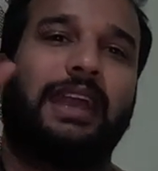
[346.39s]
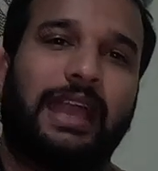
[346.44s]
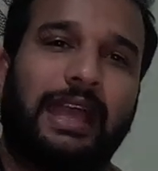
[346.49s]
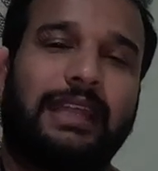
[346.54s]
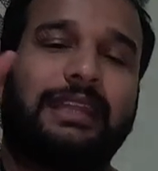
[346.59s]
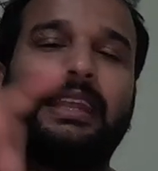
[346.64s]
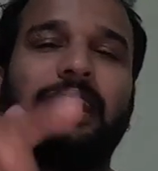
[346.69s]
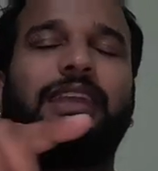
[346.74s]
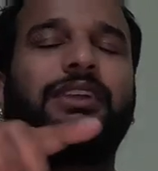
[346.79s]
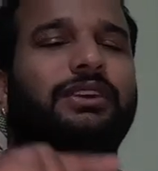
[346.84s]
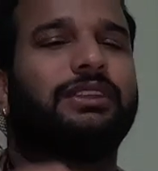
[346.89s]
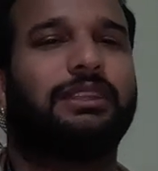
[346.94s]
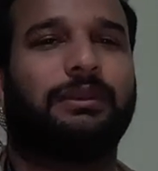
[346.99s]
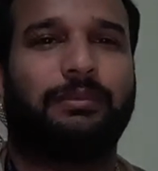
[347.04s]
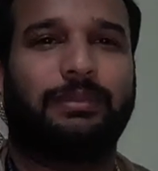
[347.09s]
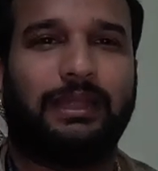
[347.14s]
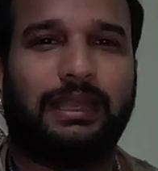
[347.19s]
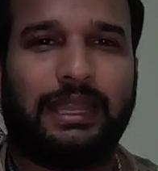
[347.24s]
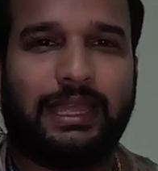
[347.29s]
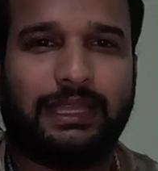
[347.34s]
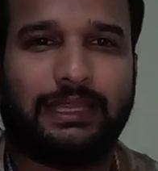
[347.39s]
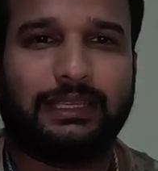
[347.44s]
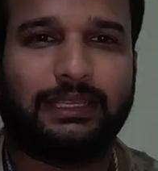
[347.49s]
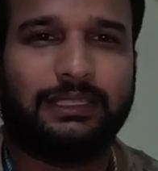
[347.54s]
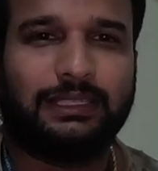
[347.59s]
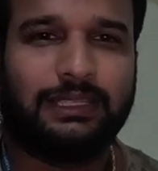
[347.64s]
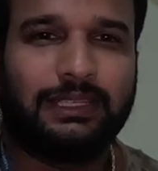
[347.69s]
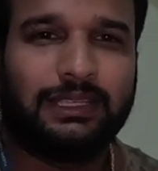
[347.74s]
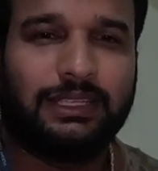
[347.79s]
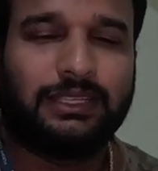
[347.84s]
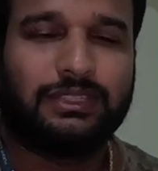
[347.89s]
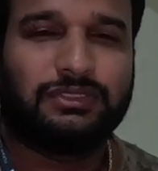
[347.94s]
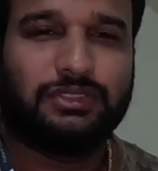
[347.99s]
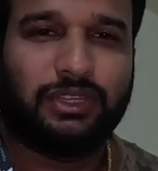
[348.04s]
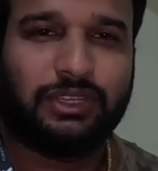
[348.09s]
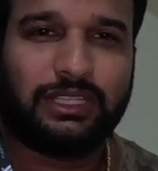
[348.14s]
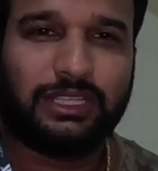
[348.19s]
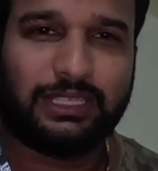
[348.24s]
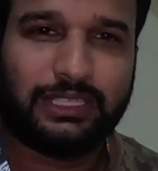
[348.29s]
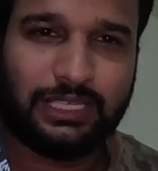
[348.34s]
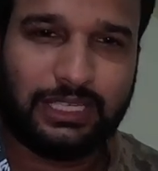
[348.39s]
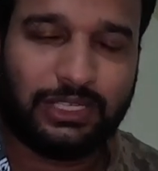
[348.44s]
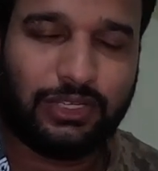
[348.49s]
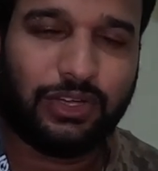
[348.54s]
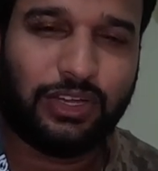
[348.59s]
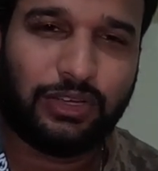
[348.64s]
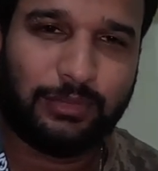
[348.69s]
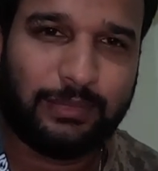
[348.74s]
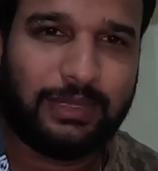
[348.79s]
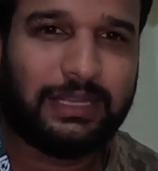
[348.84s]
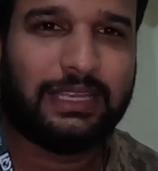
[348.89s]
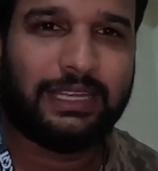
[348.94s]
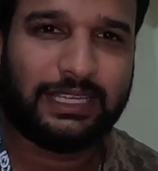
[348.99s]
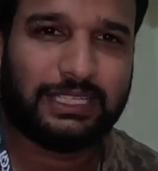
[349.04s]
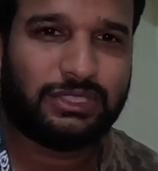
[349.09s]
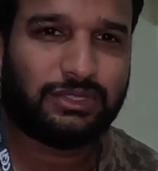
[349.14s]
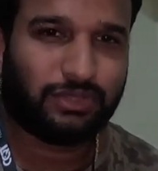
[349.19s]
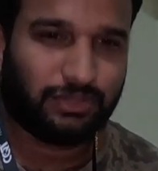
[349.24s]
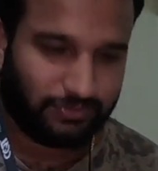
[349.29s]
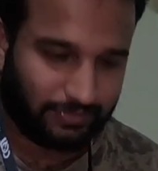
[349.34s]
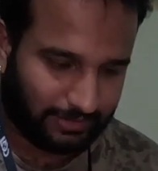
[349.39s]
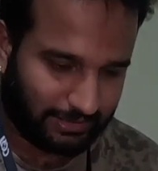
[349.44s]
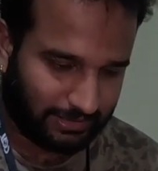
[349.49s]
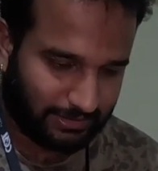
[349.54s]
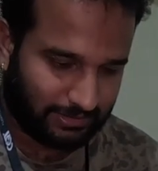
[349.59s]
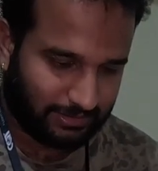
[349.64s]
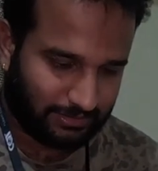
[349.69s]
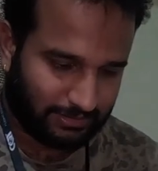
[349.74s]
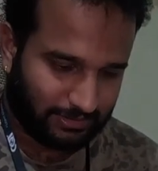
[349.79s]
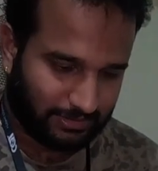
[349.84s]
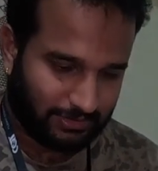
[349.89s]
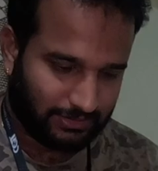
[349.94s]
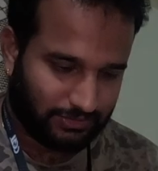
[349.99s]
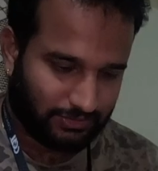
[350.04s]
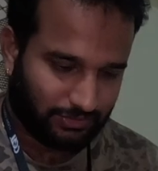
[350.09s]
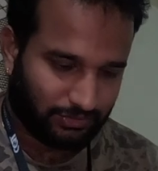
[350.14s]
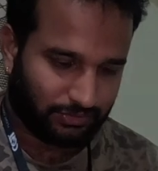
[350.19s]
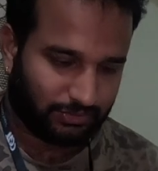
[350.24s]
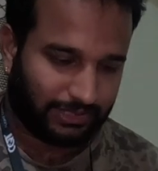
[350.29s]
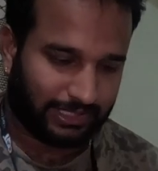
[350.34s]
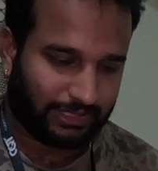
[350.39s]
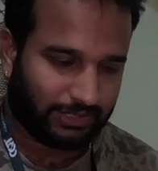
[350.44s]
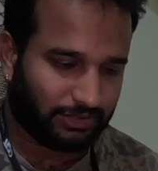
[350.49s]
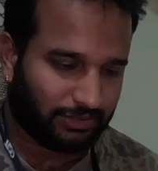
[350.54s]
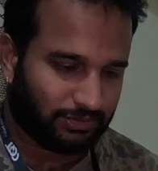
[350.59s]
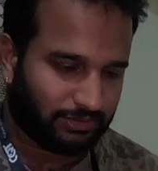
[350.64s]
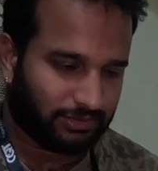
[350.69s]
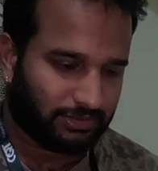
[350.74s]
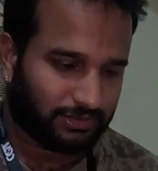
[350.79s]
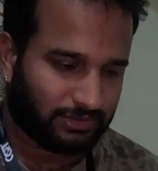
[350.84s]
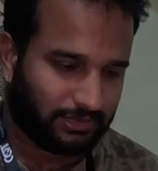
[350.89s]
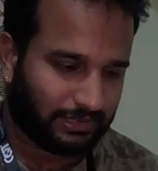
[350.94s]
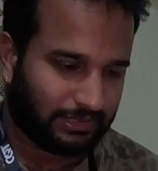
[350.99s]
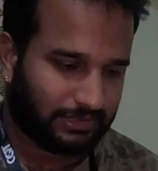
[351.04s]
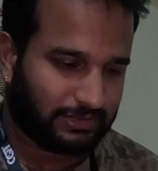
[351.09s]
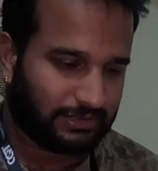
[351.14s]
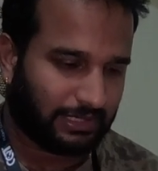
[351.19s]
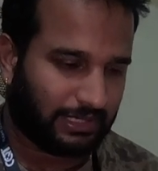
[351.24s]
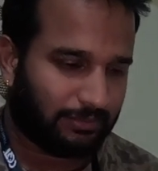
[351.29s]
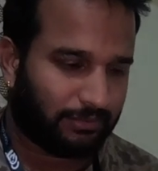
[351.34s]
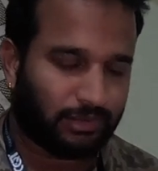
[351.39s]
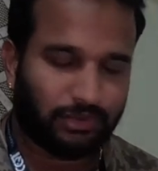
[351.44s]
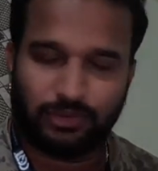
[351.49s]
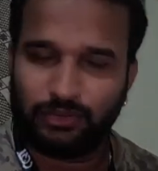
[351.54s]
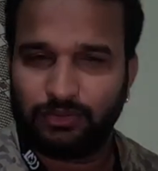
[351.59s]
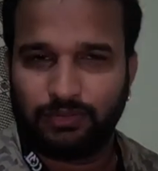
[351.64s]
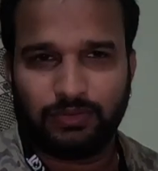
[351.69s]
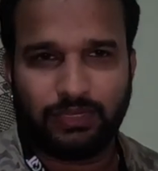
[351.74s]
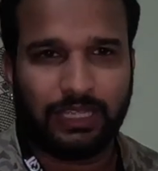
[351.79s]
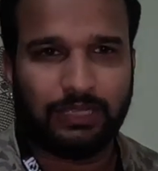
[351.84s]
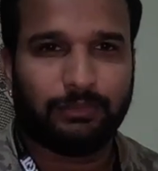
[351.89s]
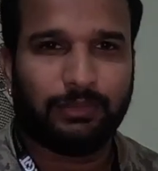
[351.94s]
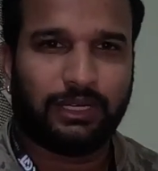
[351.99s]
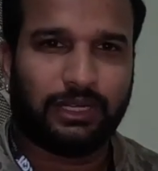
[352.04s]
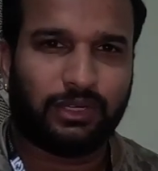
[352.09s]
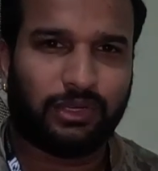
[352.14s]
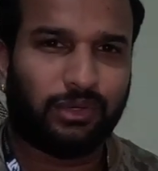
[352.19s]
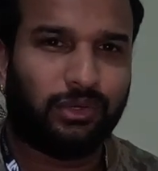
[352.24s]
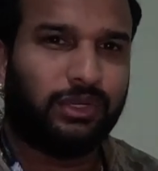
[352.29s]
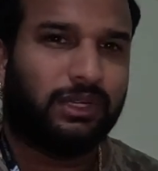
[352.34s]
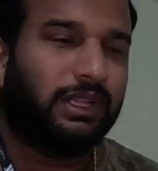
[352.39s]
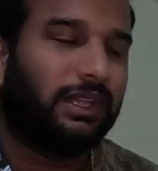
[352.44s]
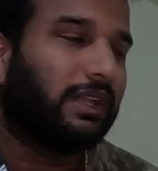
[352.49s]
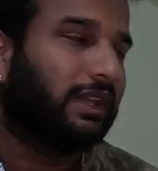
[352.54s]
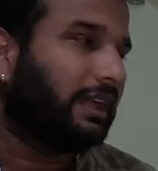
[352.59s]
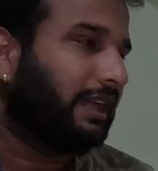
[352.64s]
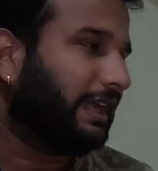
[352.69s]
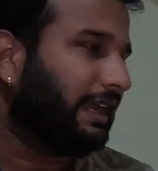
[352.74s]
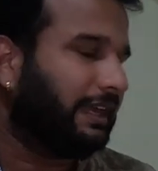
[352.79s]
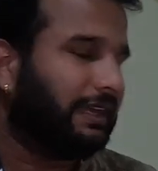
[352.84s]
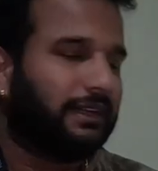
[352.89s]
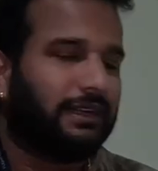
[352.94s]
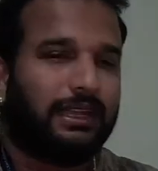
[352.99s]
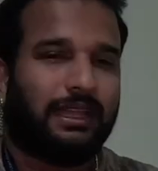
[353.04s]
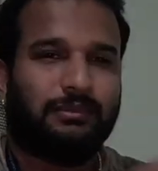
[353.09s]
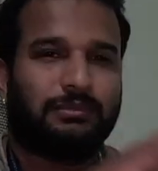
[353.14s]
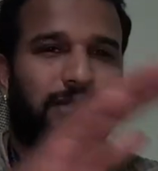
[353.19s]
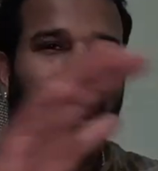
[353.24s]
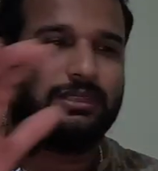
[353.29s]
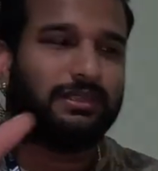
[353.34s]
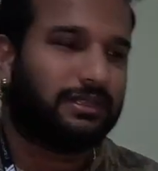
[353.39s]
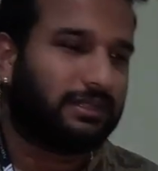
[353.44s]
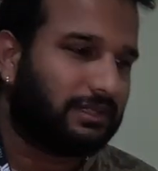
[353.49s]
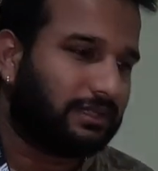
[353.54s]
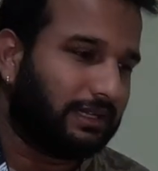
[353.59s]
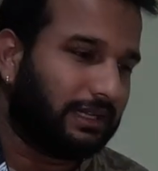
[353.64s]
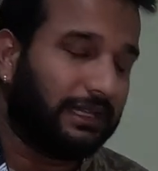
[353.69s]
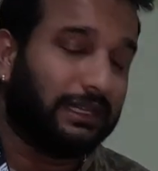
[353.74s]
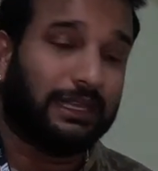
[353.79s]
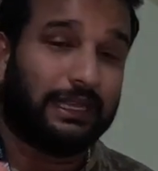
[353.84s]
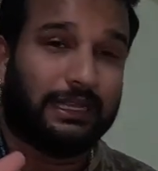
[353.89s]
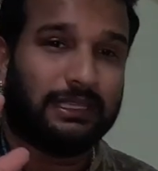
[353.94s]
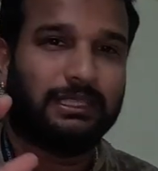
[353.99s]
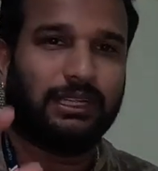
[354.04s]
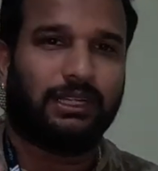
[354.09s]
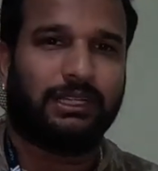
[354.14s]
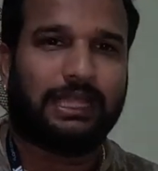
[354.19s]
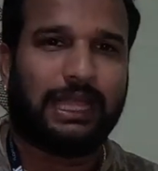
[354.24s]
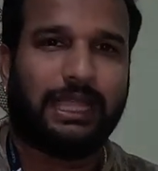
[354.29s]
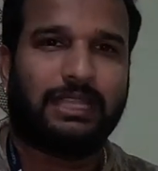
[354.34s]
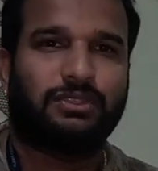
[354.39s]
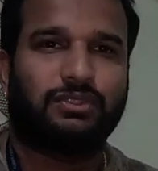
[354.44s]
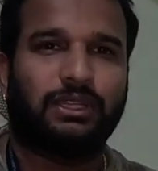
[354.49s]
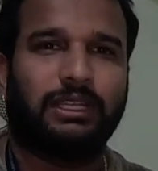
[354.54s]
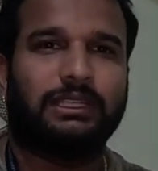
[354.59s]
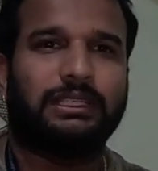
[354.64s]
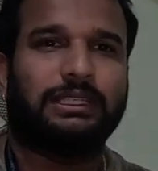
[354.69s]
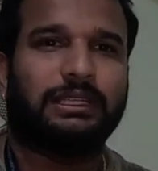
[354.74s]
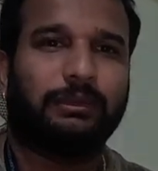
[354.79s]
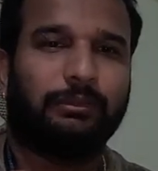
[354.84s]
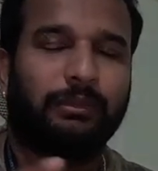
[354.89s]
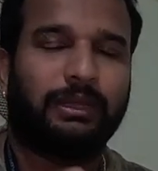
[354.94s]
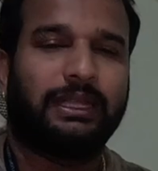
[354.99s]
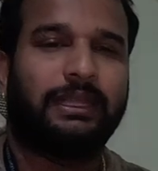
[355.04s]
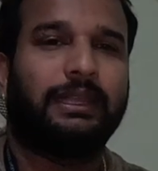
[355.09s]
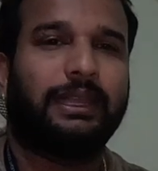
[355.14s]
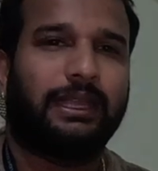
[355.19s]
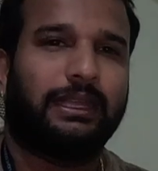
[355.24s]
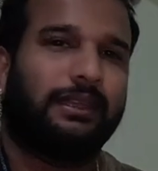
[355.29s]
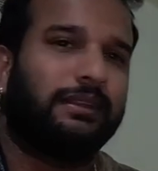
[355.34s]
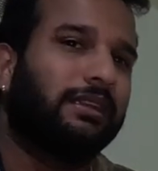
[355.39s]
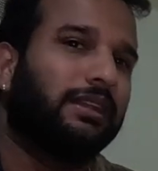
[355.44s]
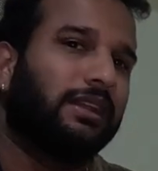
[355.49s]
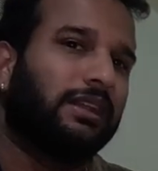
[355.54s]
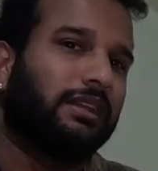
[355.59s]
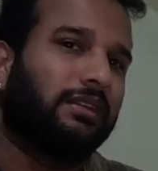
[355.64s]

and click on the bell icon so you can get all my latest notification so thank you it's time to fly my drone and i'm just it's actually a midnight